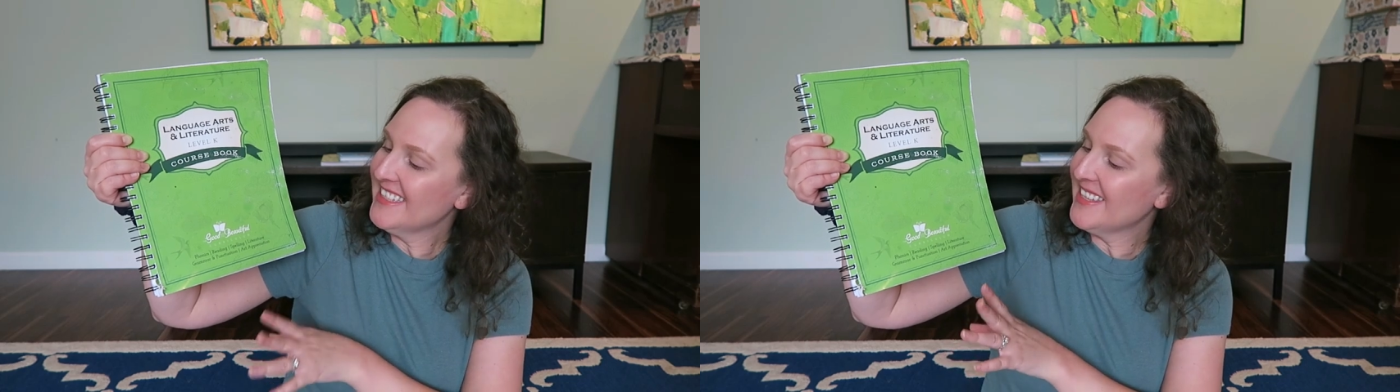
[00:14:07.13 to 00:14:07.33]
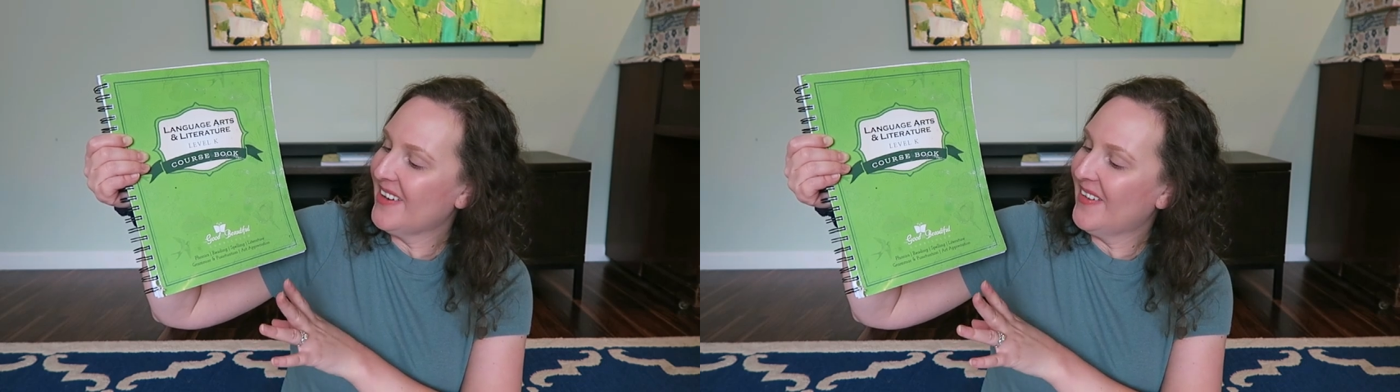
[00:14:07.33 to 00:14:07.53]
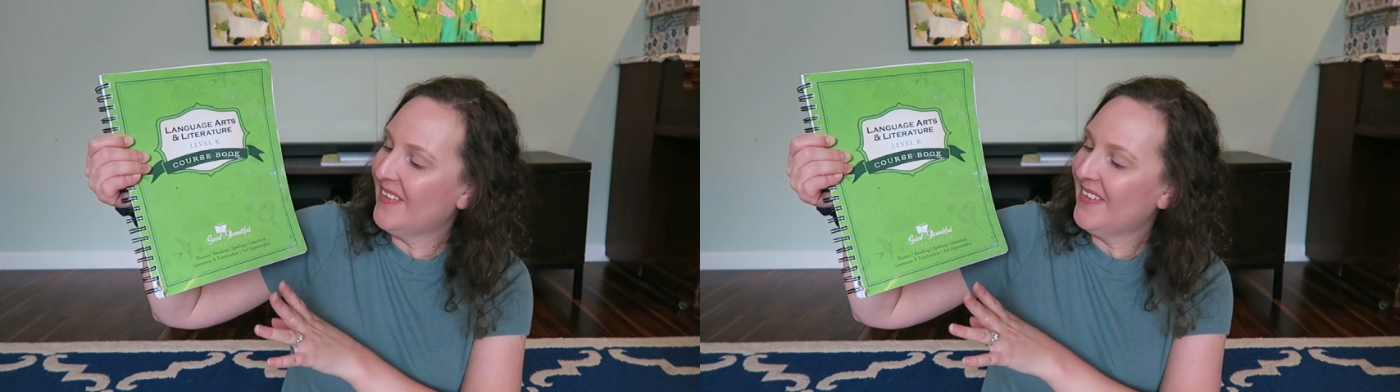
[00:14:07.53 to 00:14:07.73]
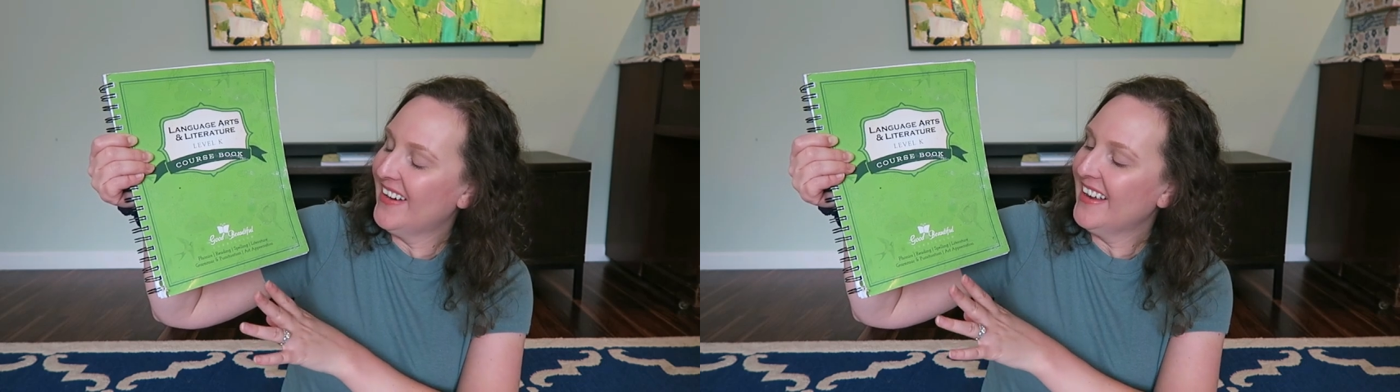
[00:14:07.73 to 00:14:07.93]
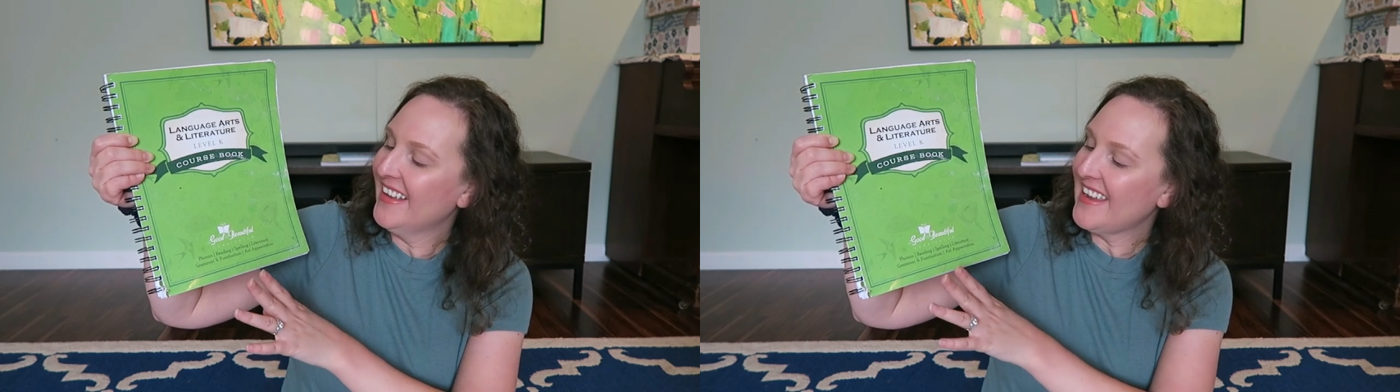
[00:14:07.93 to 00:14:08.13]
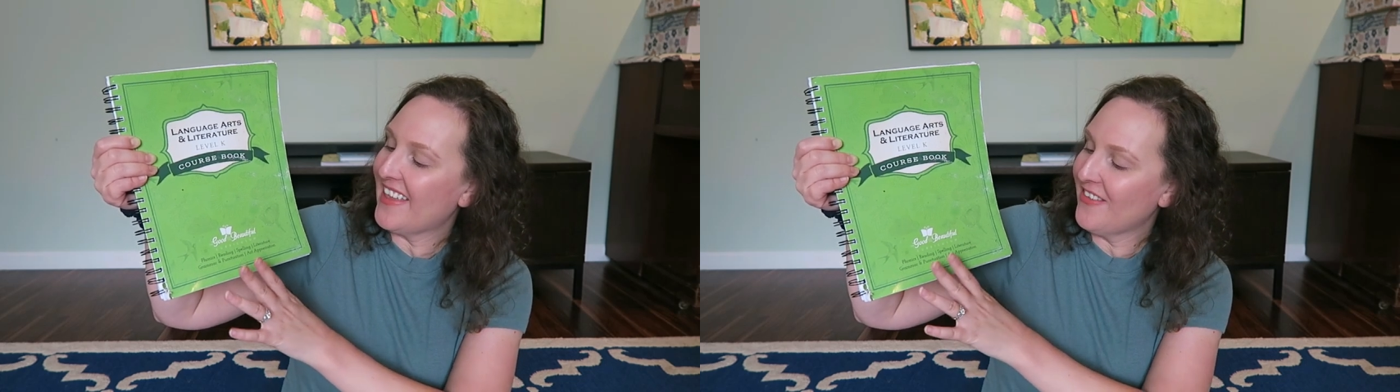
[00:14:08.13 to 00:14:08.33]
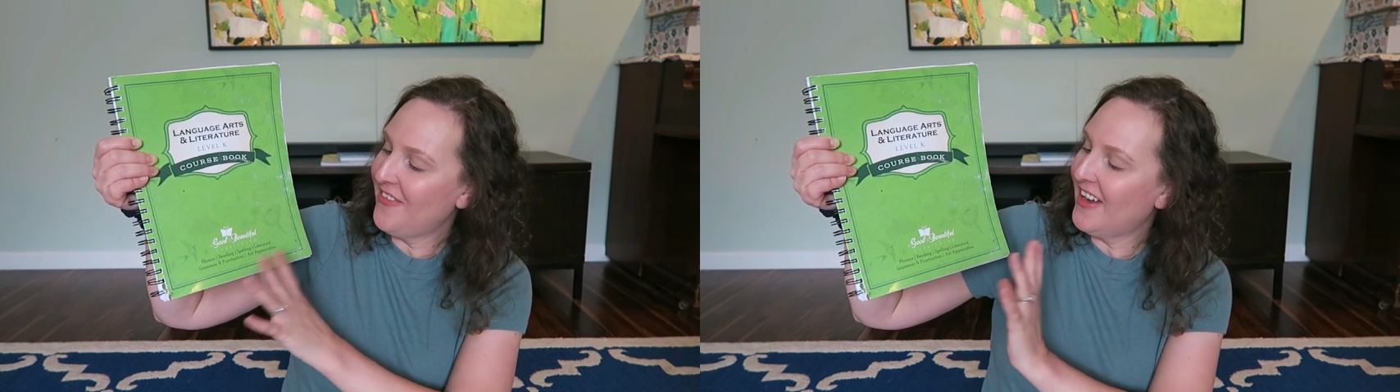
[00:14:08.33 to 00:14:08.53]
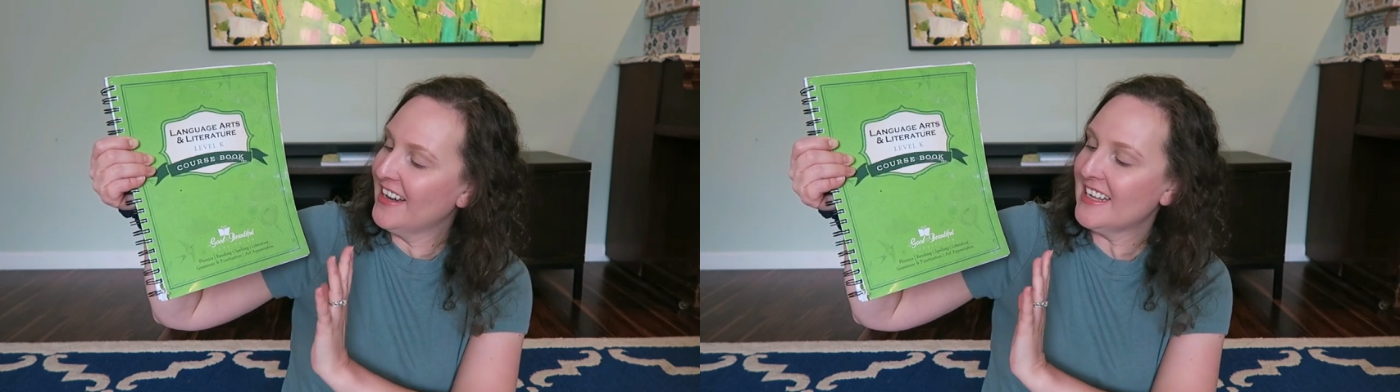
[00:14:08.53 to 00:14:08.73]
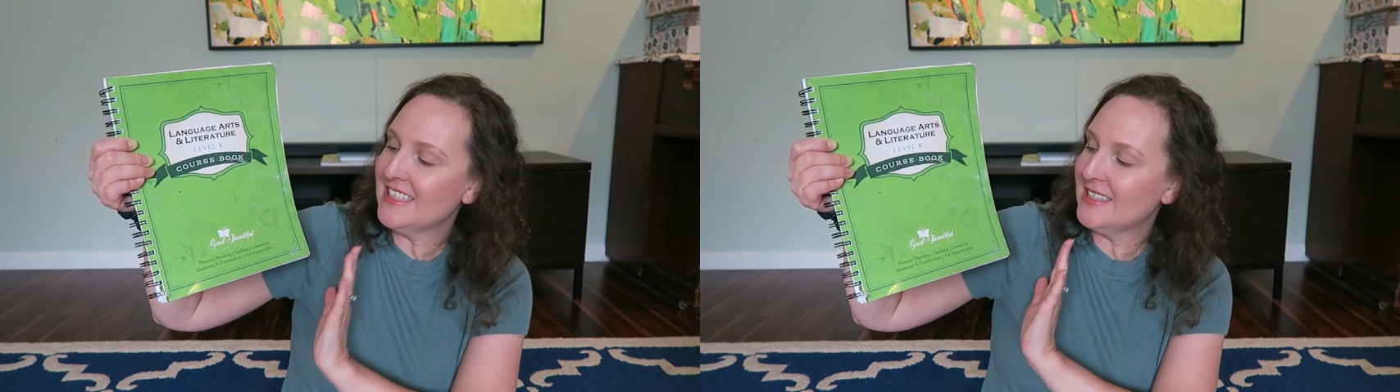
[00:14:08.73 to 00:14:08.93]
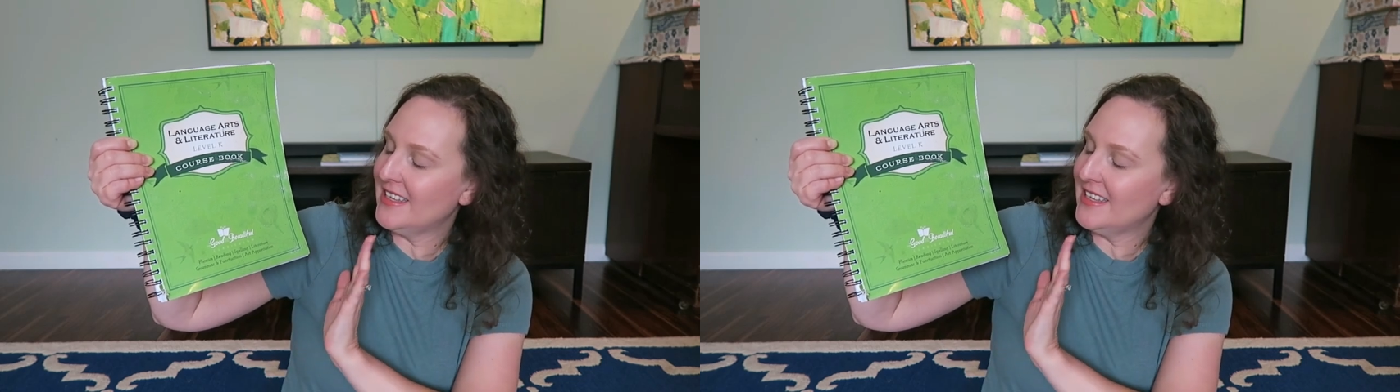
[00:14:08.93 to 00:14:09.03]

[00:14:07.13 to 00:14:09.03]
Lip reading: So yeah, the phonics,